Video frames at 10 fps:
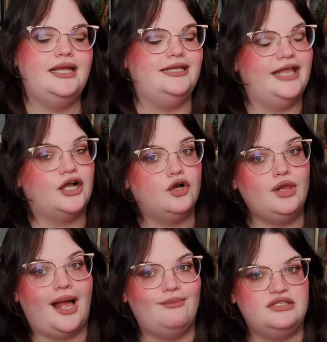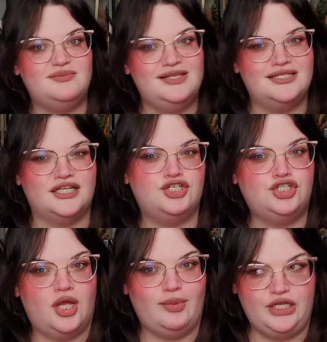And that girl happens to be this like
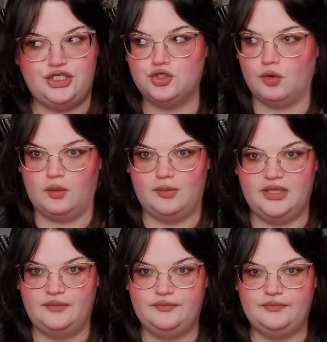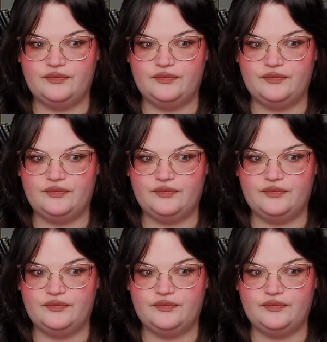chubby short woman.